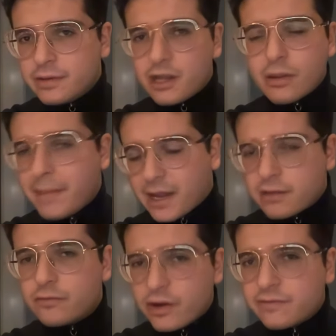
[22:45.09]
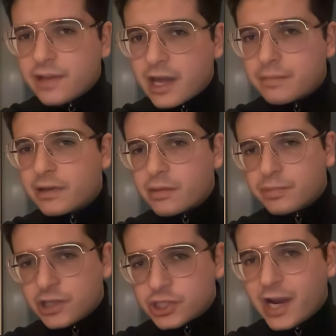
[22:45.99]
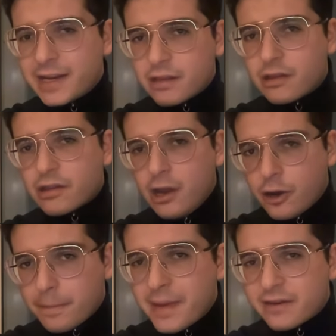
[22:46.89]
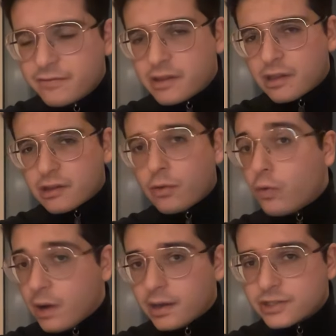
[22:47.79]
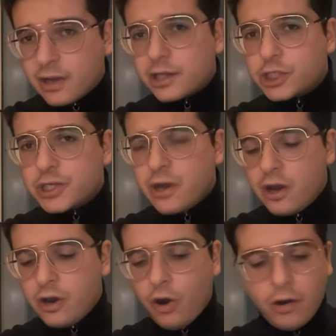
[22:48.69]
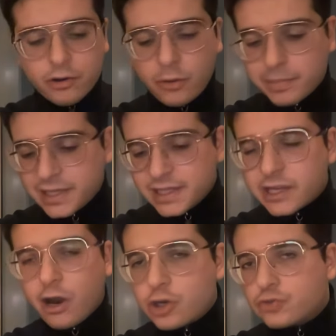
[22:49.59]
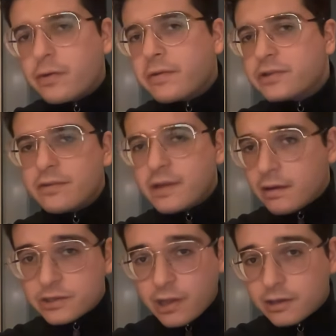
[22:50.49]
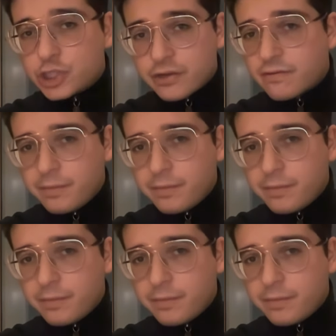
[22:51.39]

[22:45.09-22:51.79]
is a massive red flag because Plotinus's metaphysics or ontology are completely contrary to the ontology of the